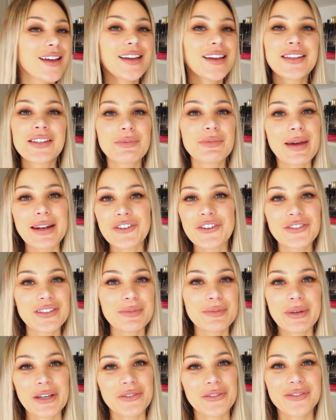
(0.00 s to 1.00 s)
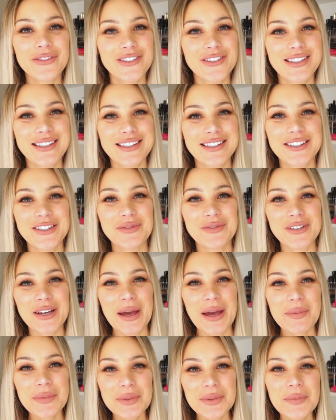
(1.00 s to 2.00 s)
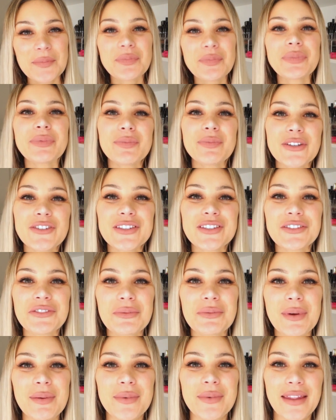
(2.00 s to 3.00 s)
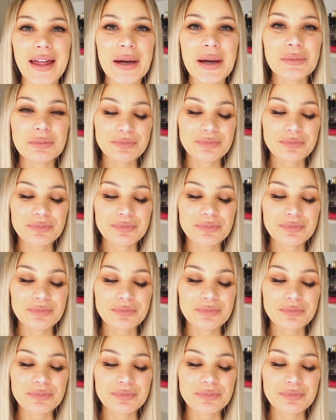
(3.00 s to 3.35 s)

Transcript: Spanish is a bit confusing sometimes, but just remember that.